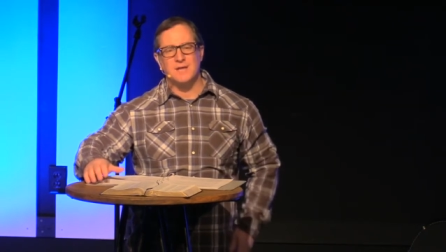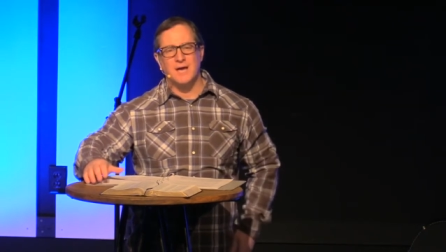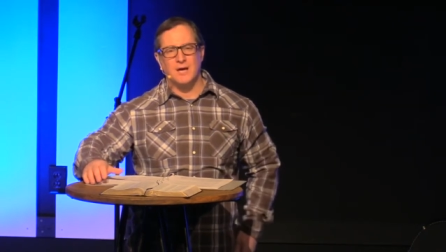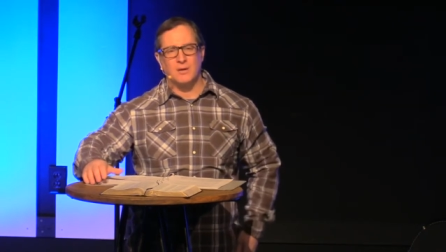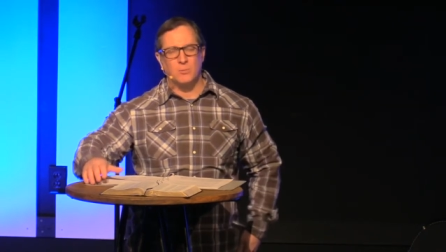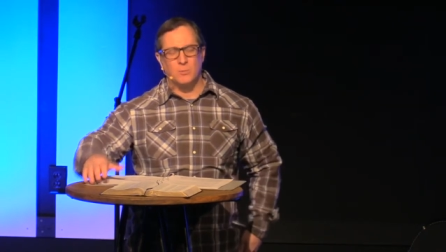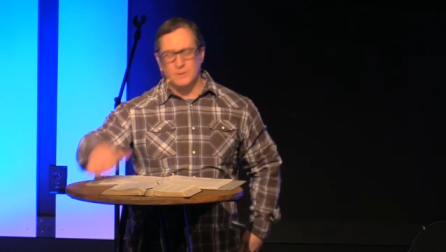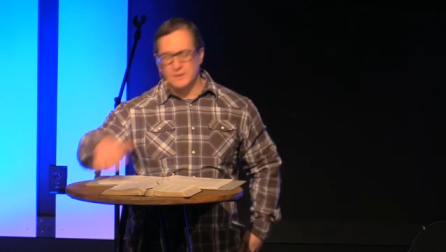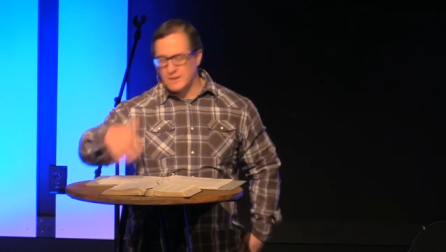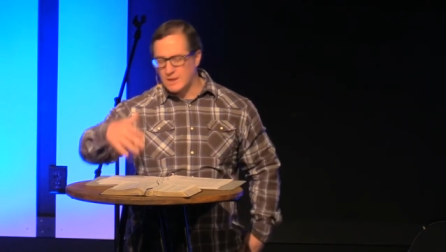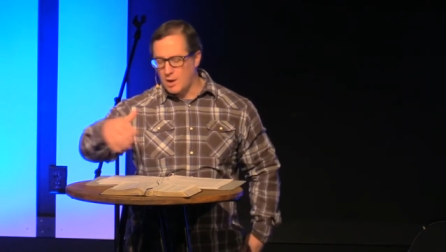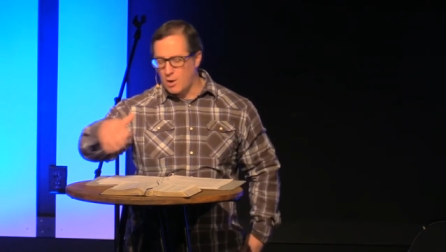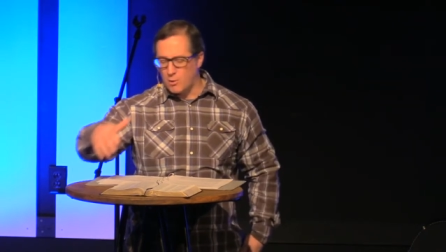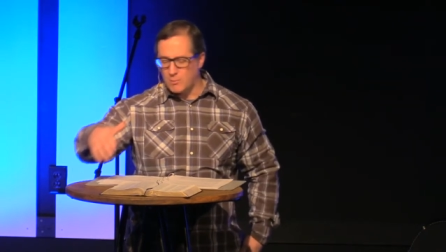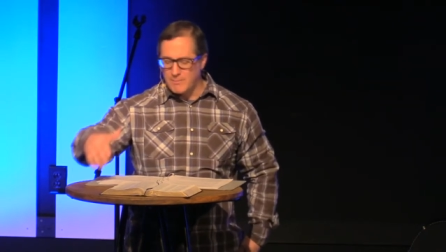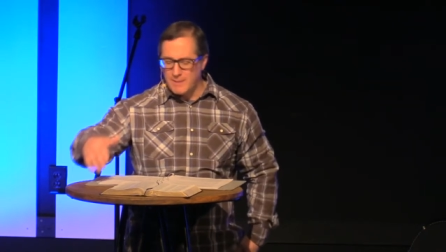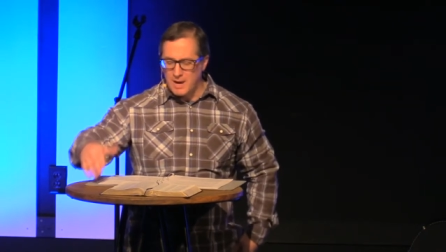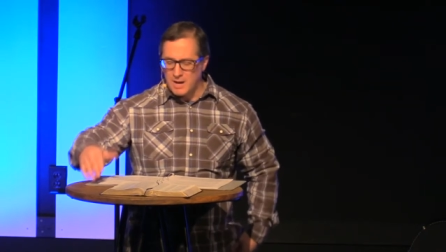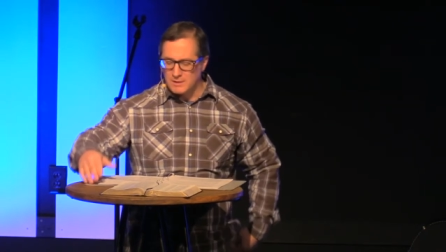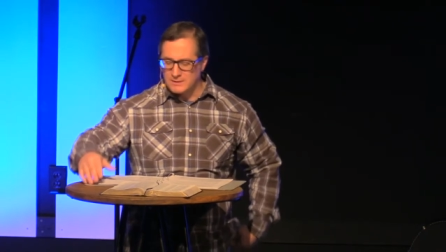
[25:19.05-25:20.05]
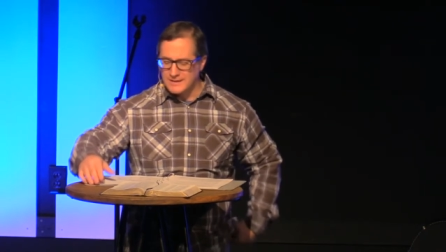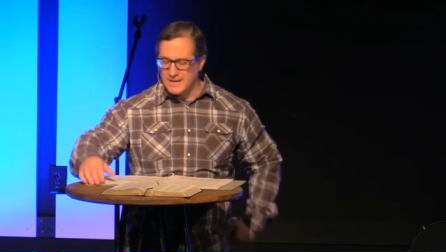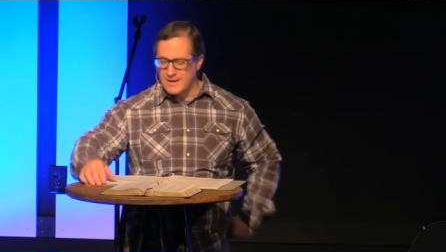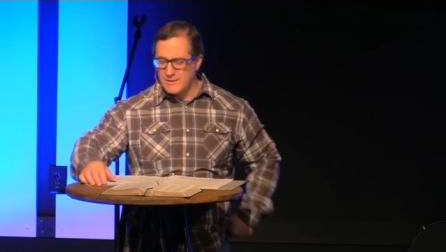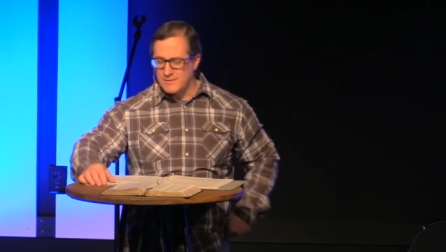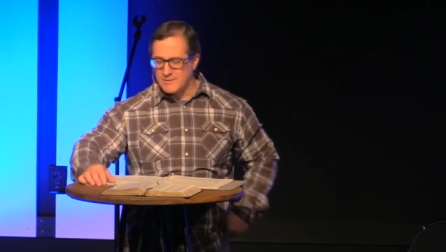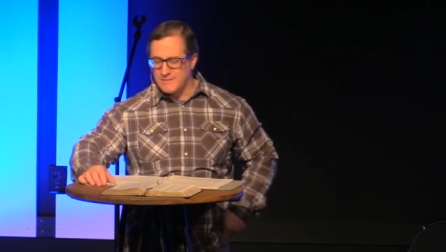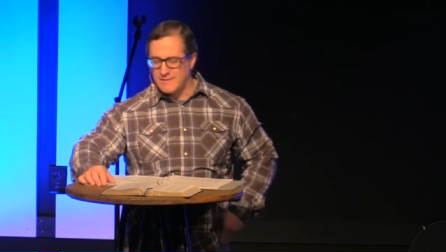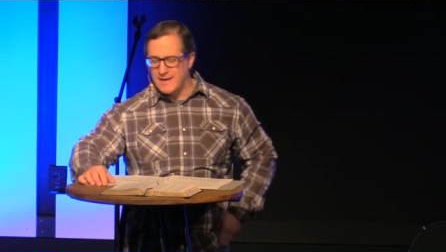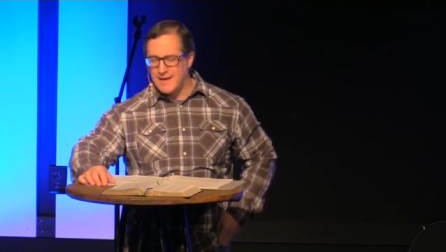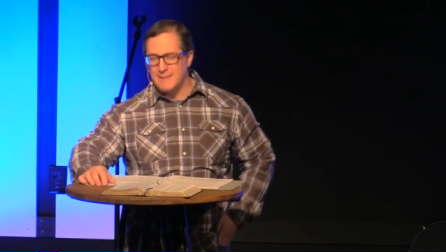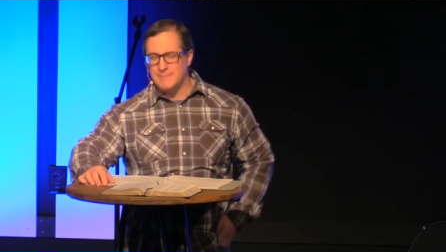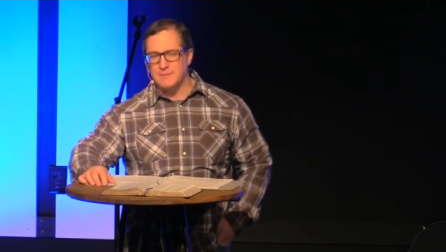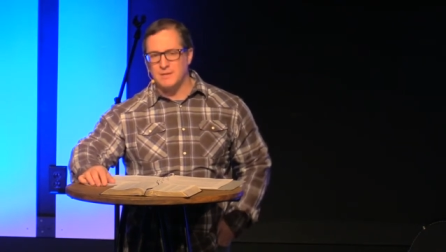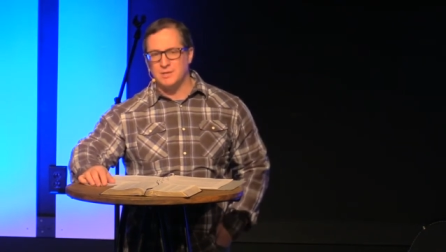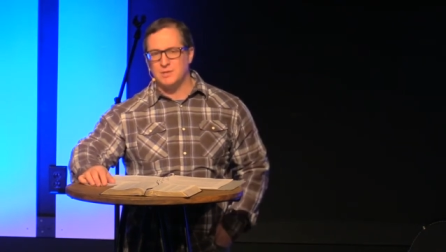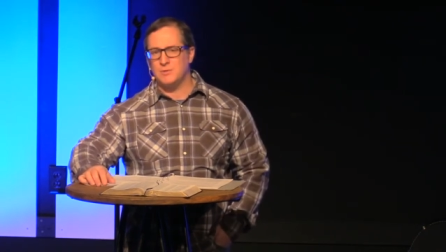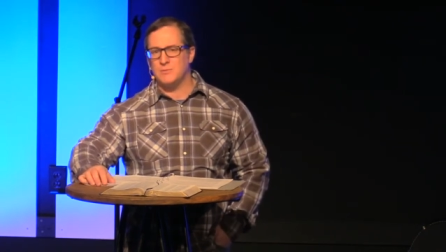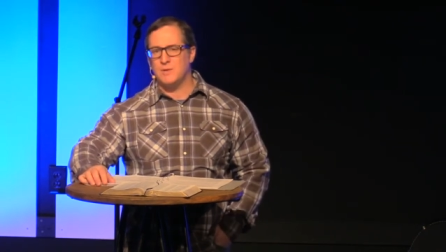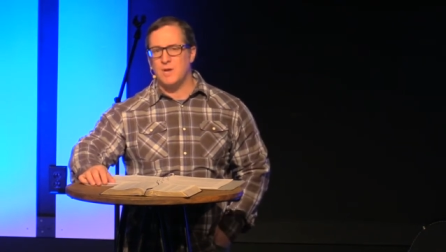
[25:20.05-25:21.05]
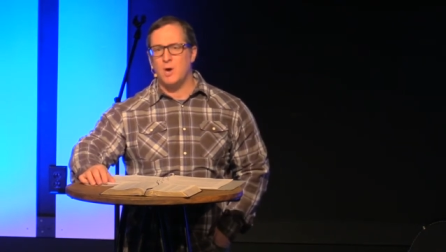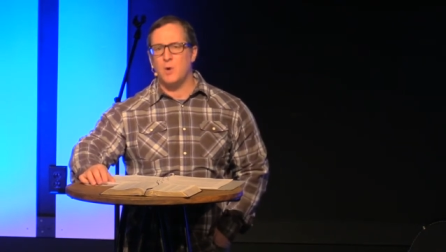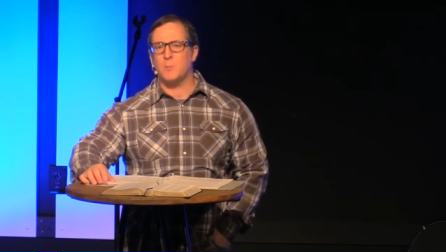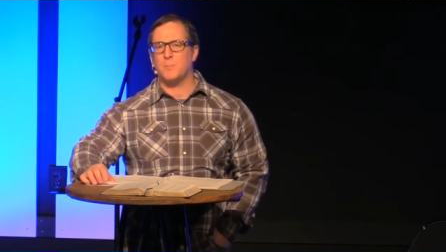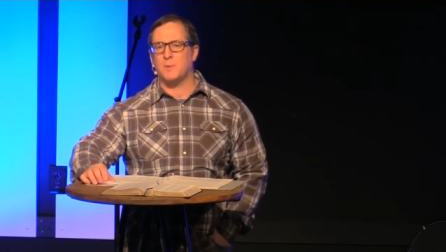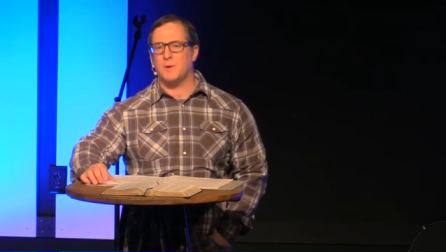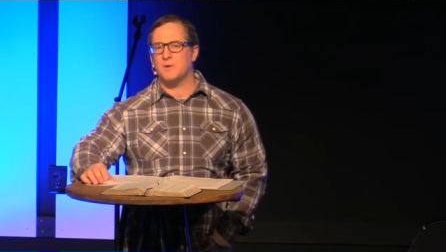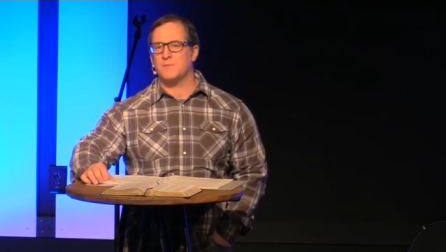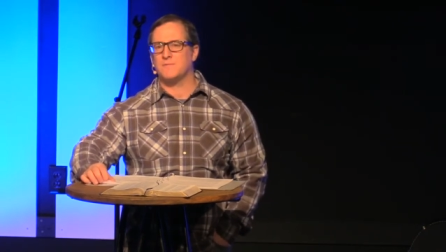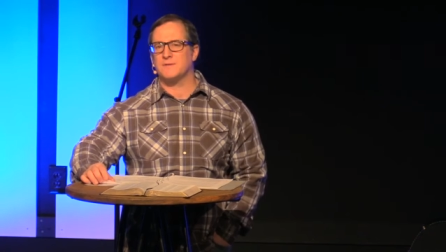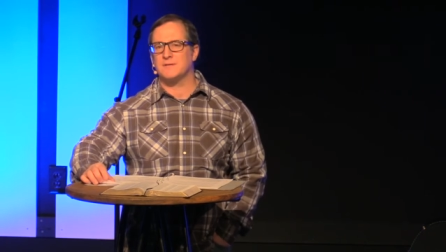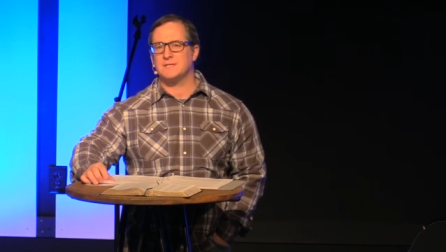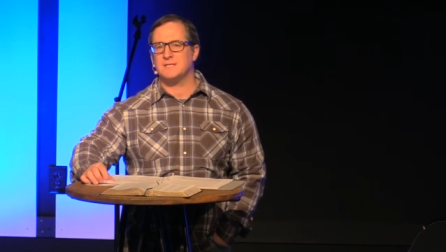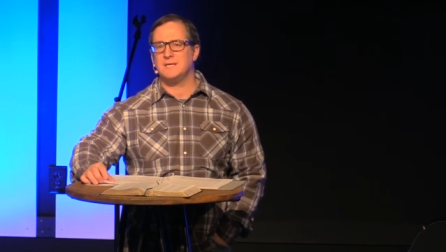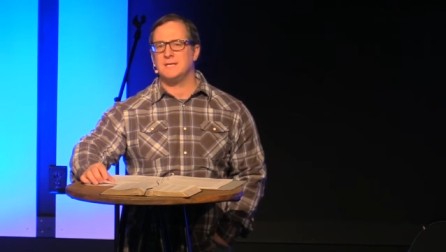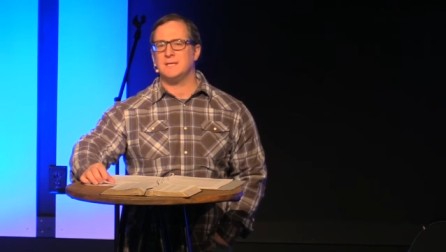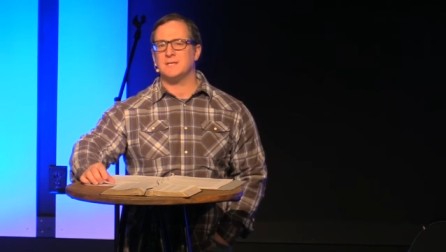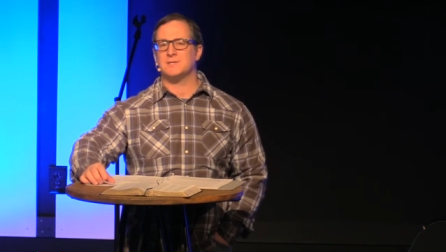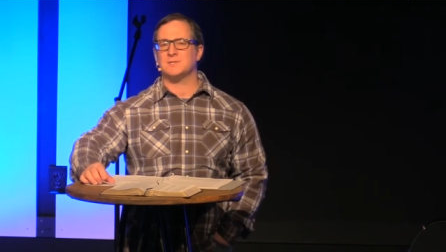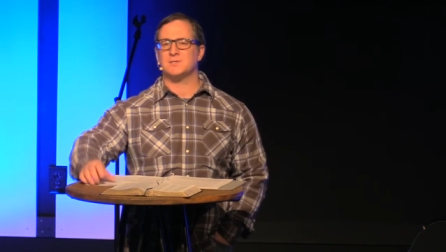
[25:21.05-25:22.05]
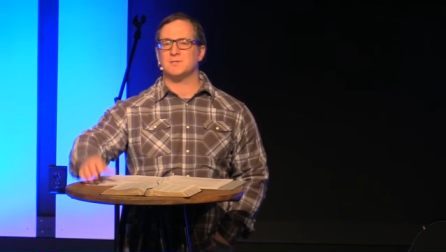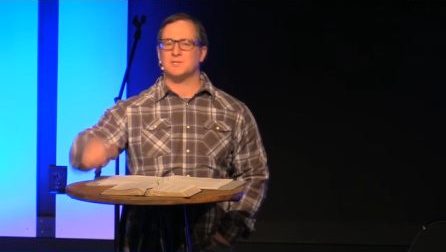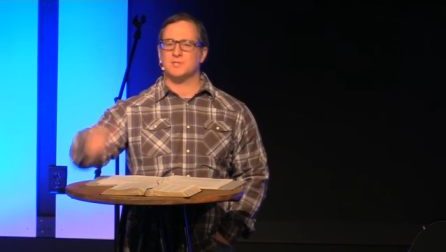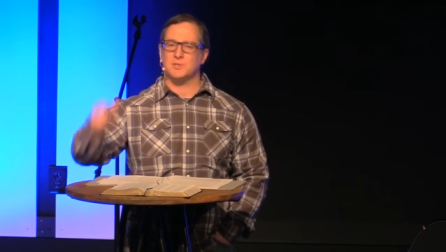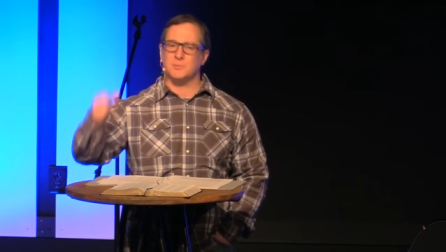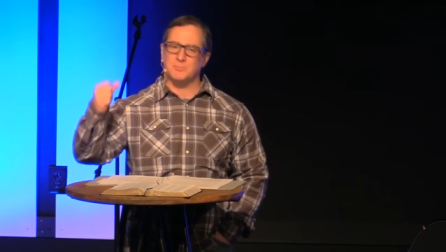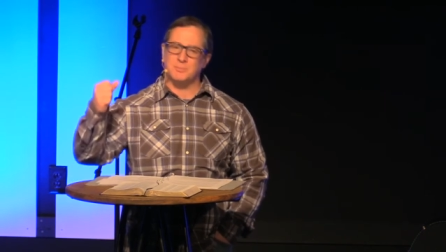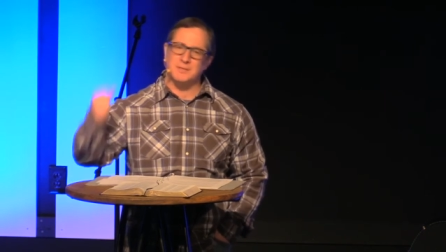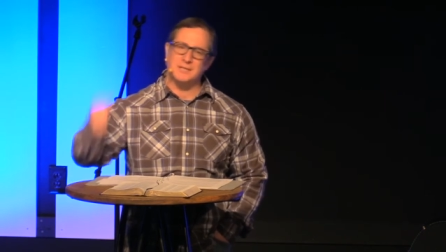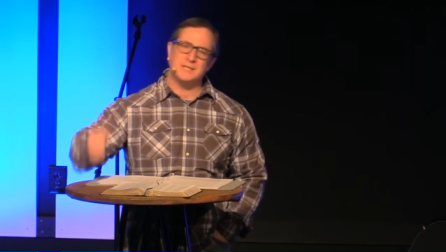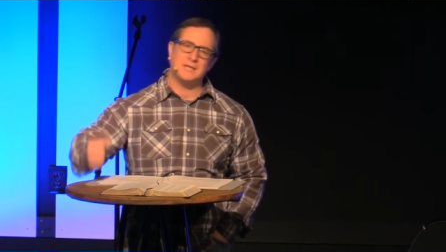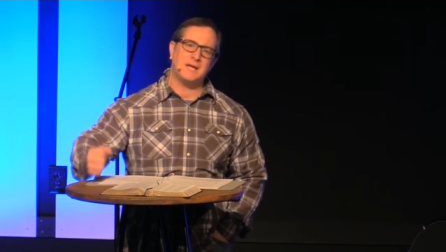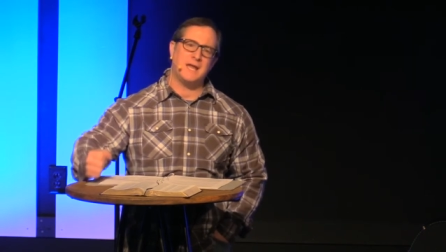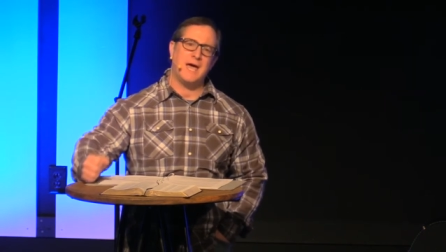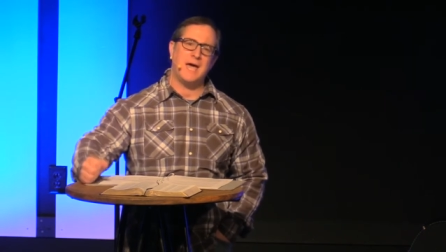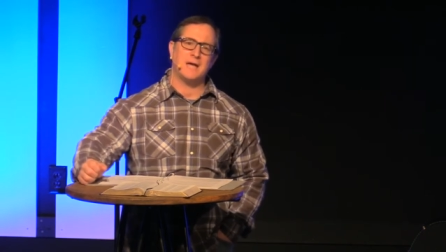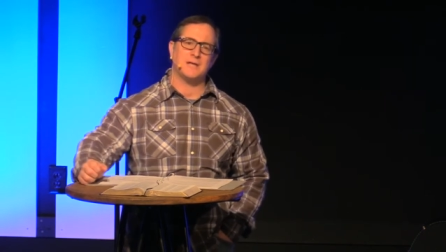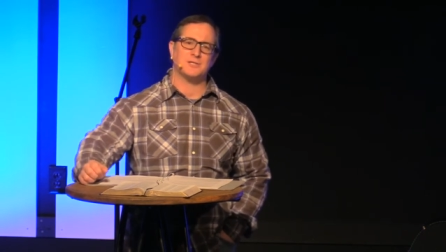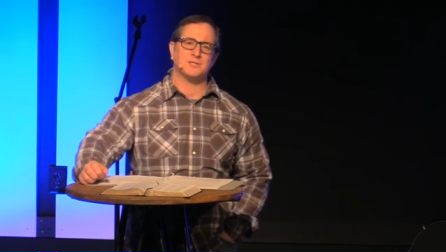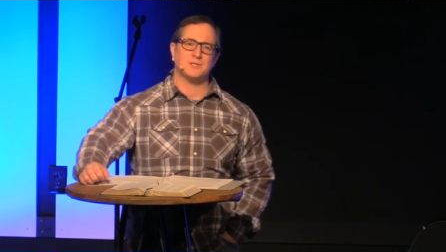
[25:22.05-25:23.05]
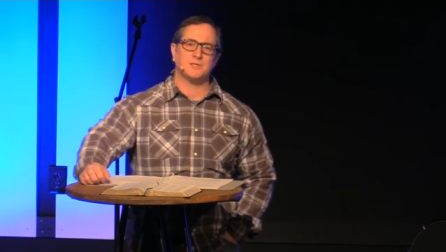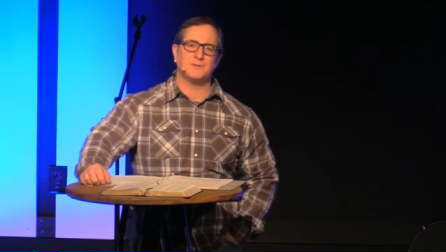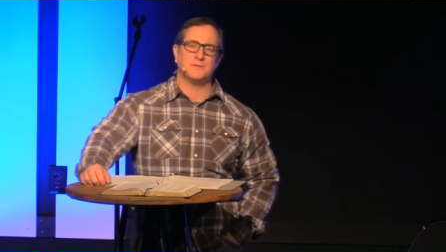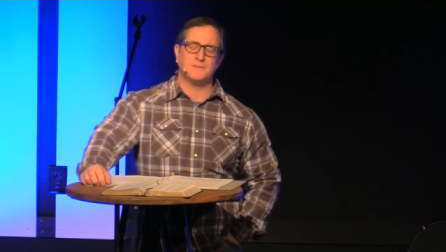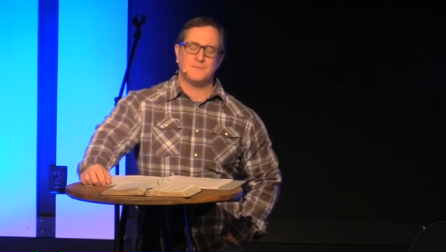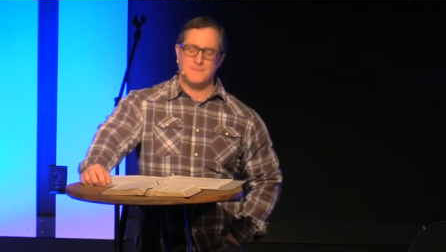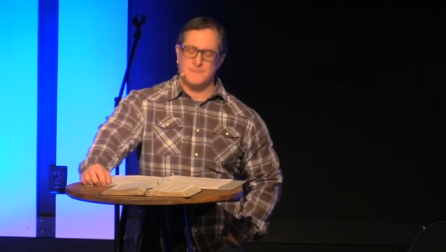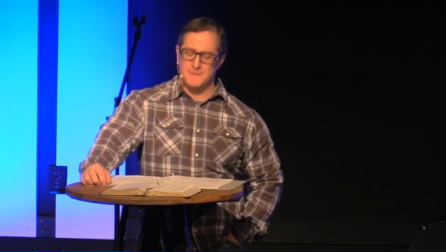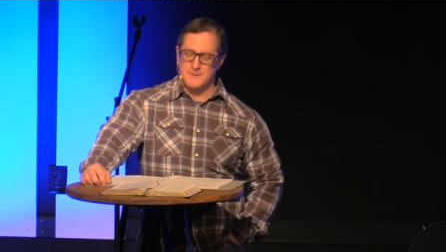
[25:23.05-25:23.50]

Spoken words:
Now, I don't want to get all bogged down in that, but you know perfect tense is completed action.